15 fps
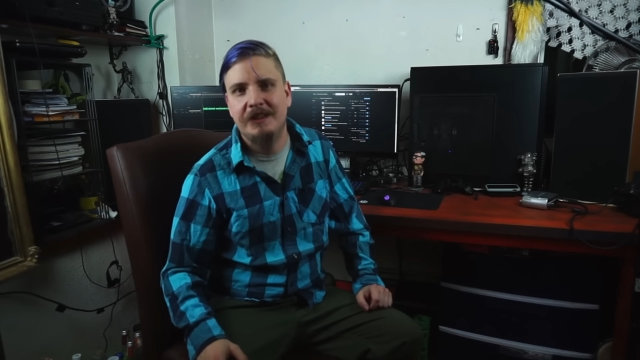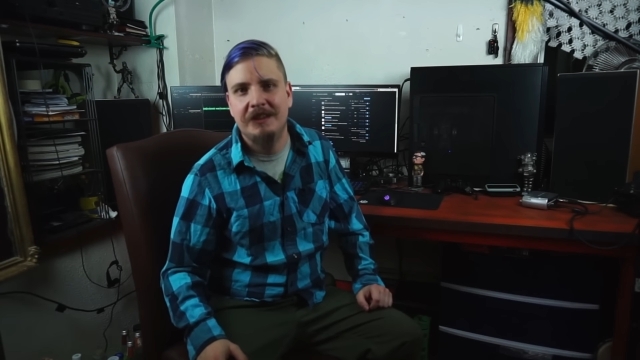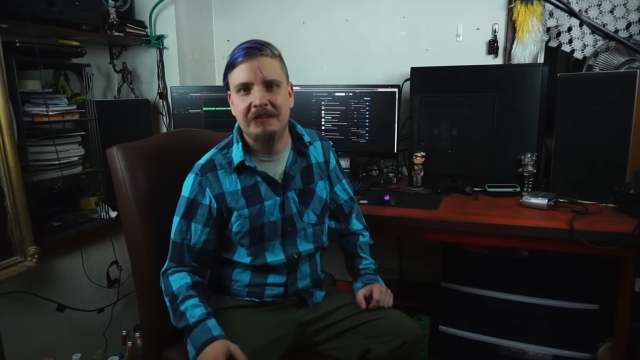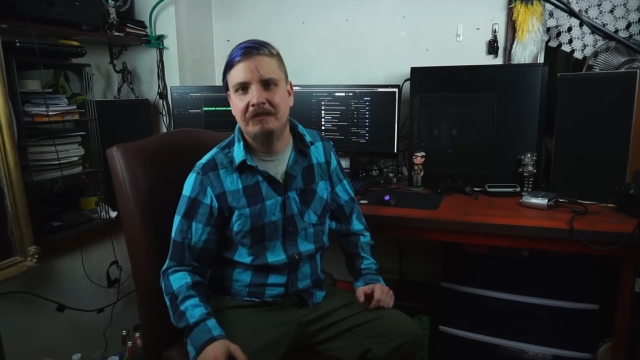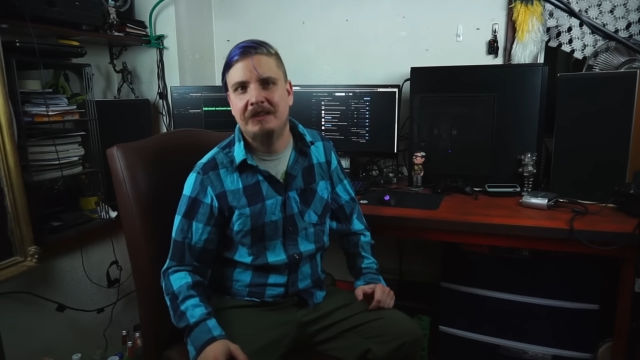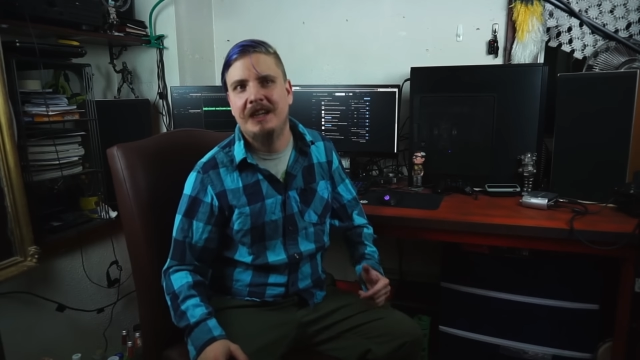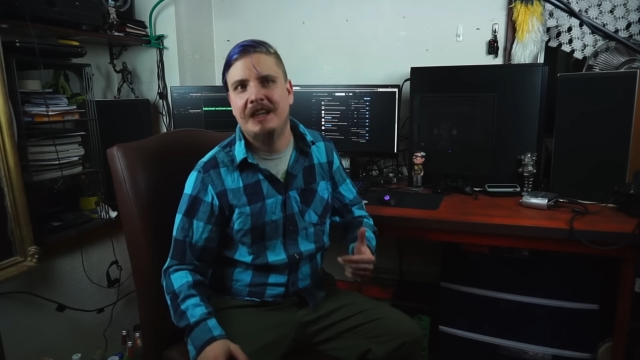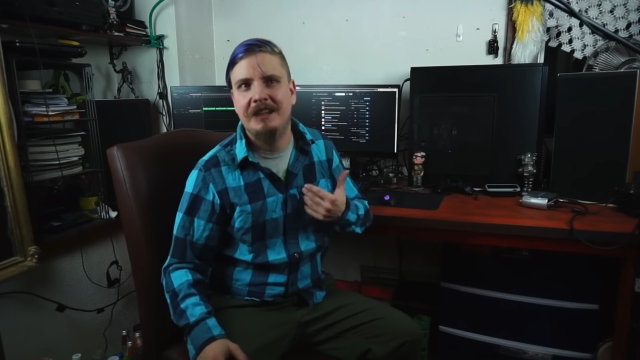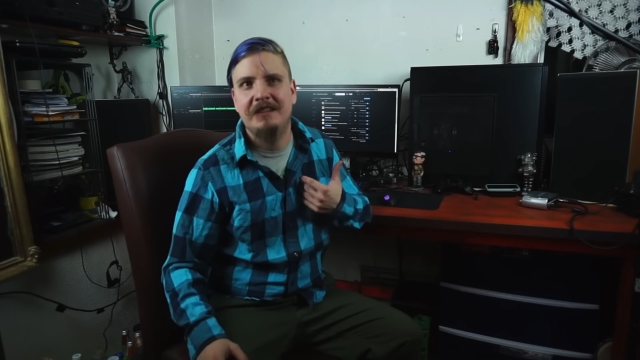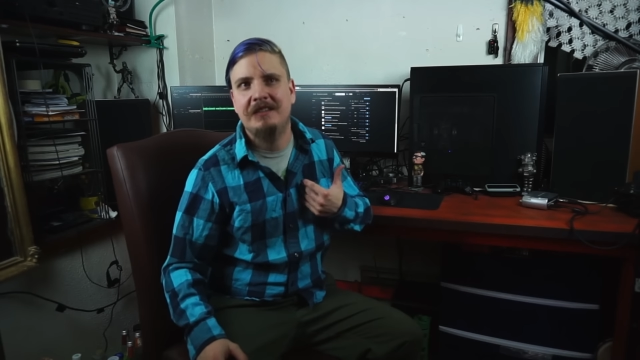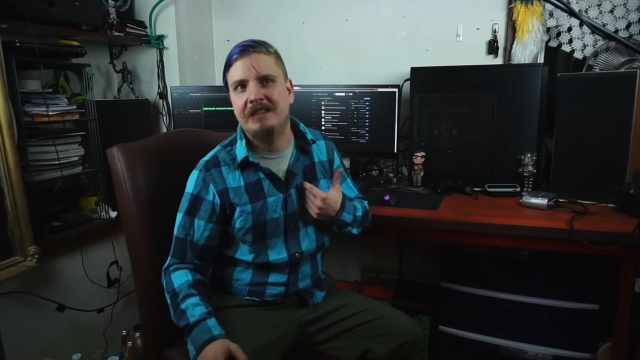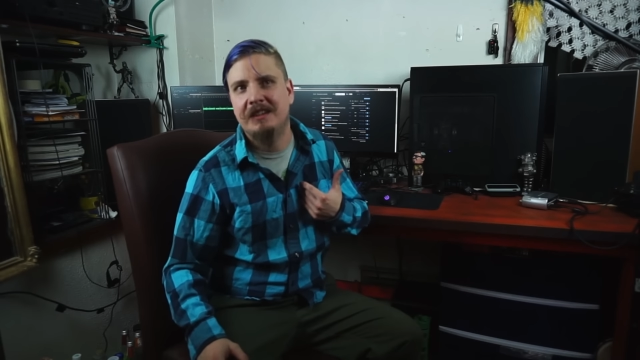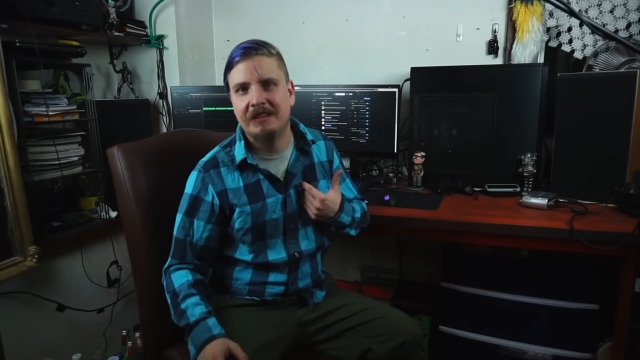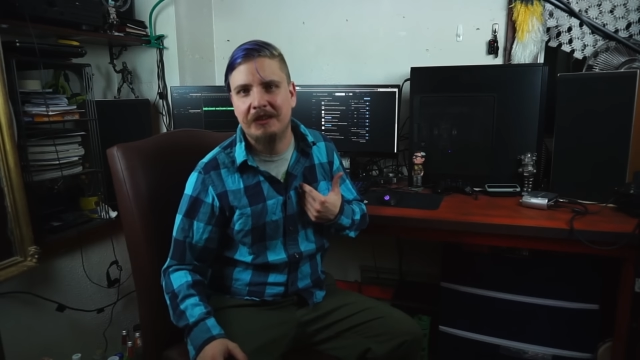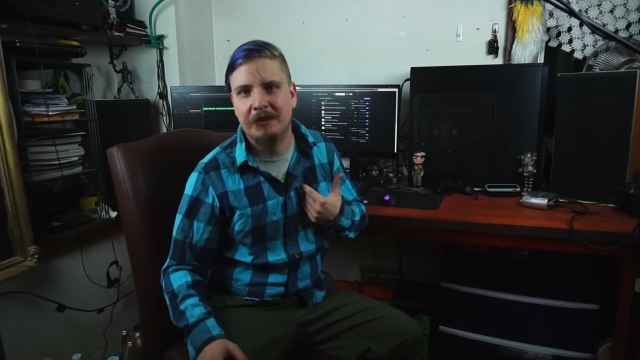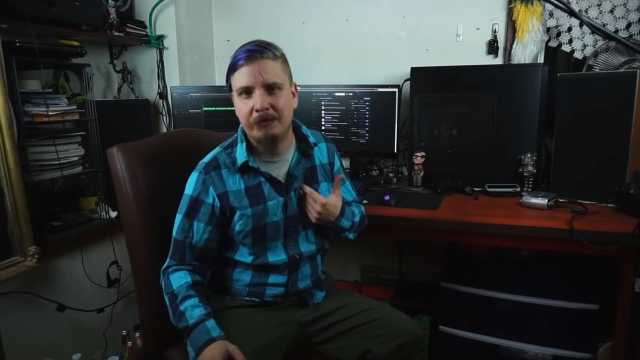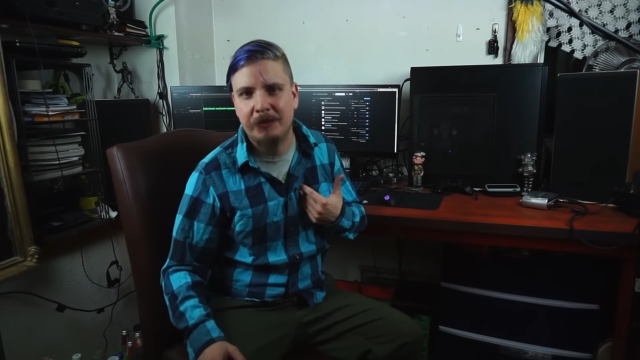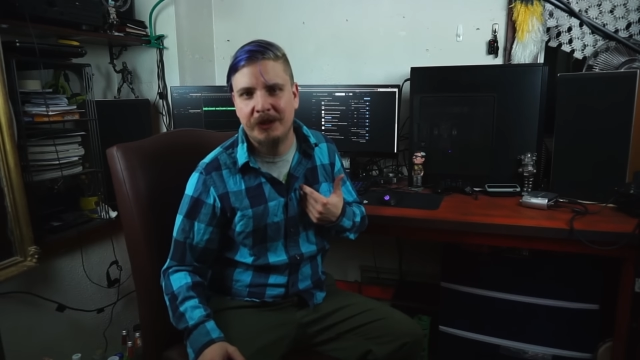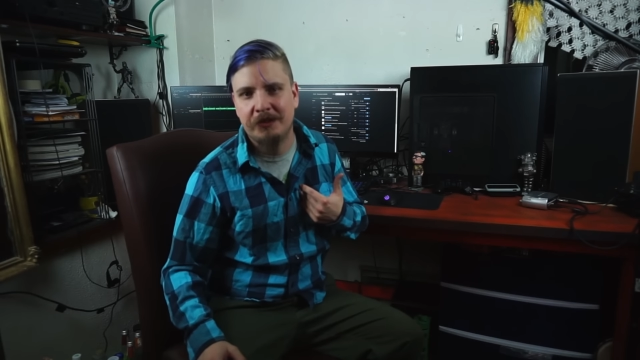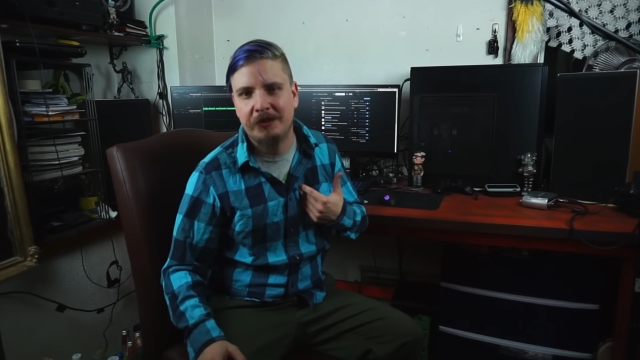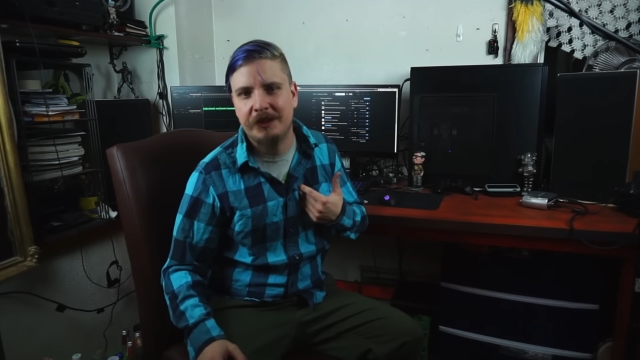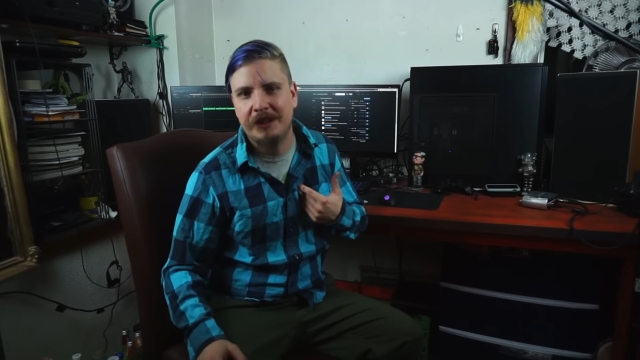If I had the $600
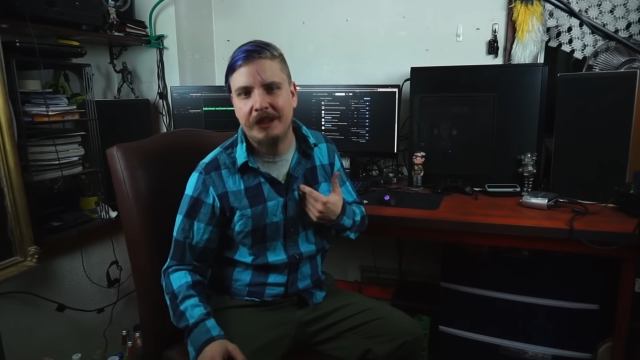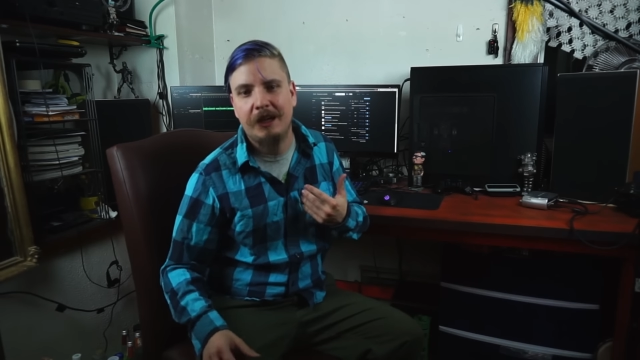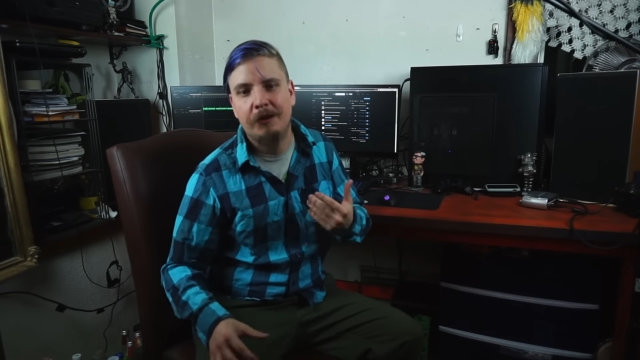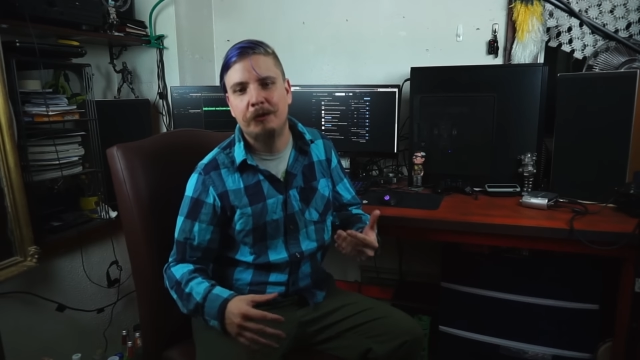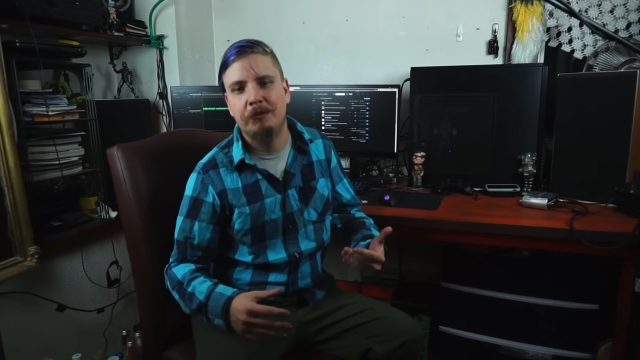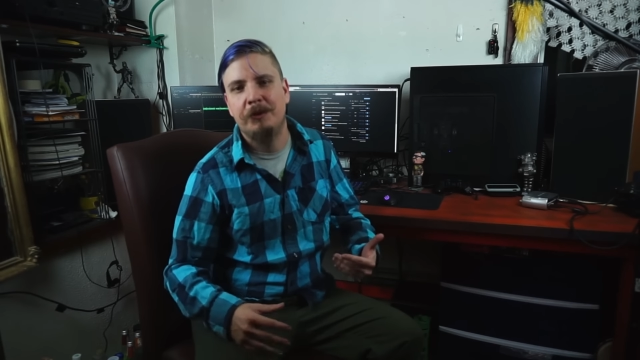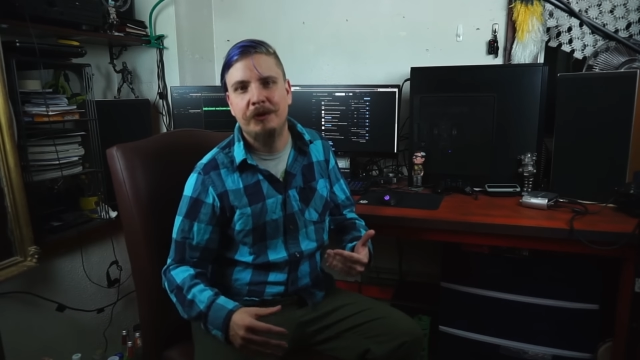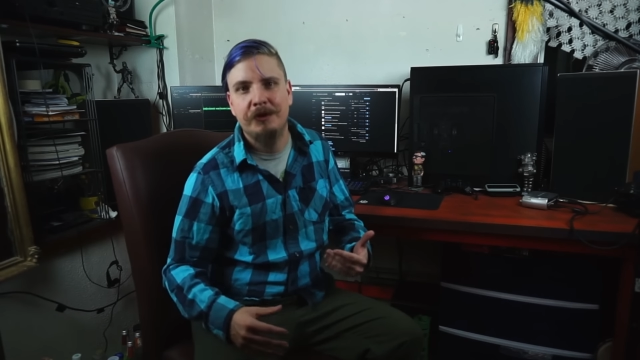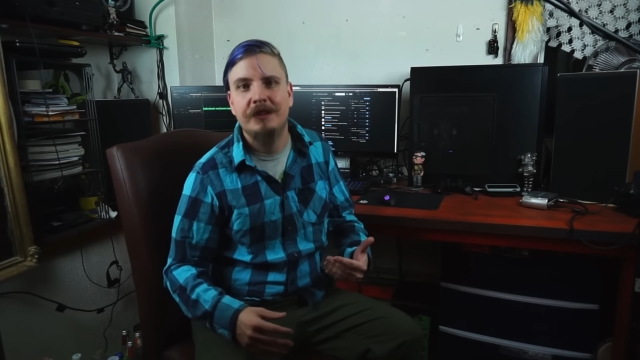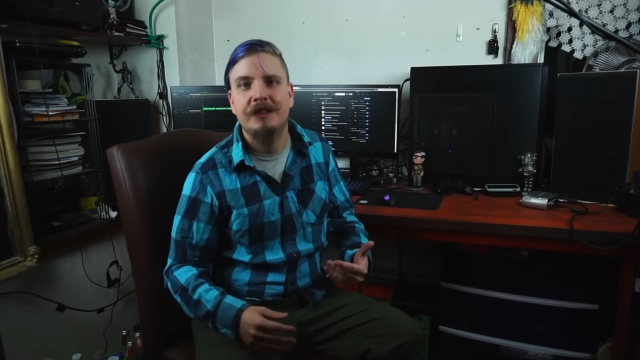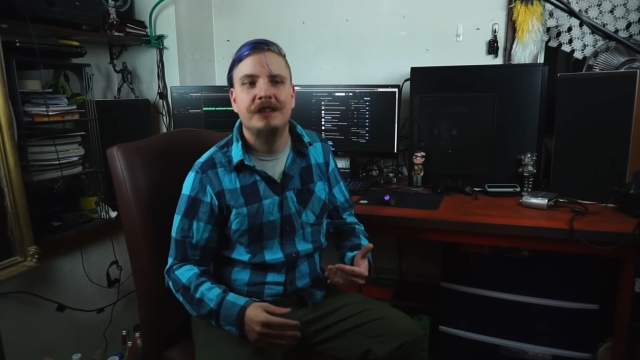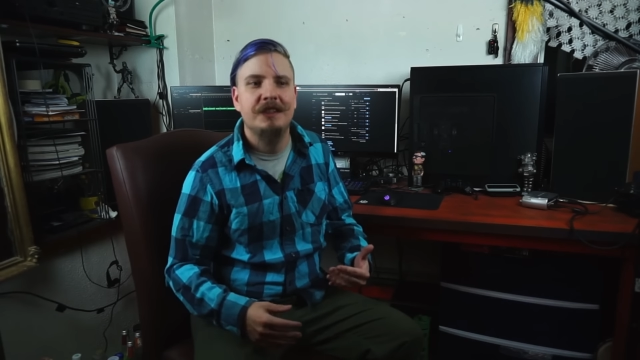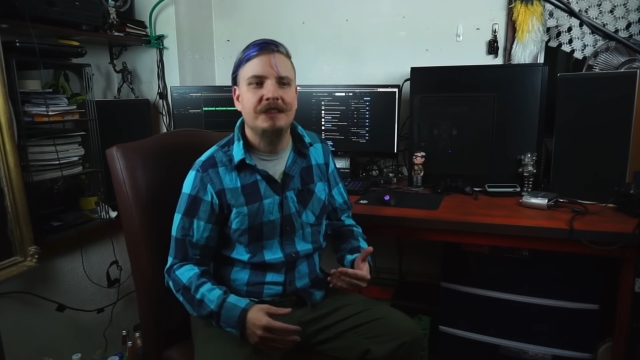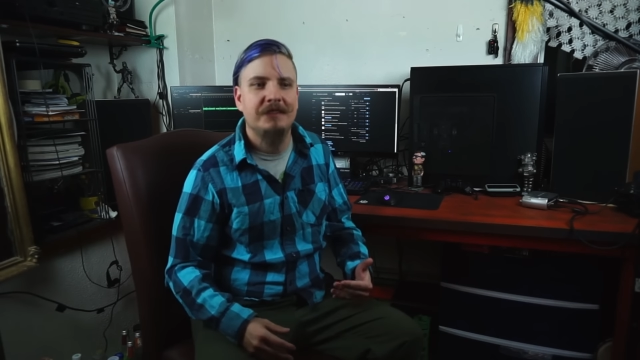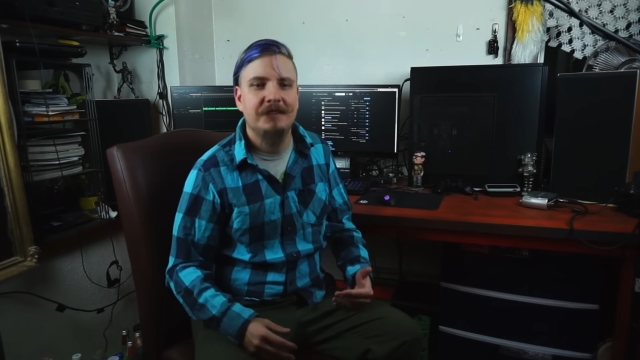right now, I would build it